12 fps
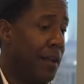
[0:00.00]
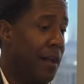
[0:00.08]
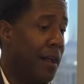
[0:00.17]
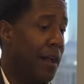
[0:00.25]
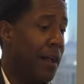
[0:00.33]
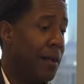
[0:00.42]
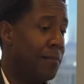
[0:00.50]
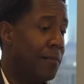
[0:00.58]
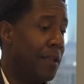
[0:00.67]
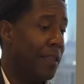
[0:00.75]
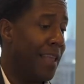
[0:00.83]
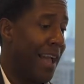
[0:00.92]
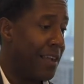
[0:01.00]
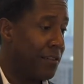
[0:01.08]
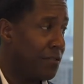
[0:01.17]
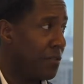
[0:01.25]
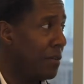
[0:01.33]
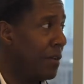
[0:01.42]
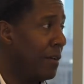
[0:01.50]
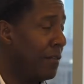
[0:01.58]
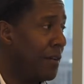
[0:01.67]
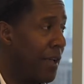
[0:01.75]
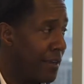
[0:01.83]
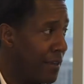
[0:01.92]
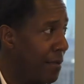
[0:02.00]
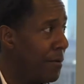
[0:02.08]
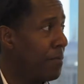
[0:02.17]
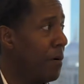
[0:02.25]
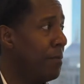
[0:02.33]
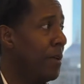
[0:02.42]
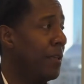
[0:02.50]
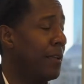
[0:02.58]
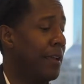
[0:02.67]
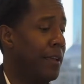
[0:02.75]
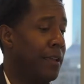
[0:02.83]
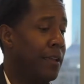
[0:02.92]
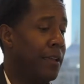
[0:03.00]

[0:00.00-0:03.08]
um, lack of, of, economic mobility.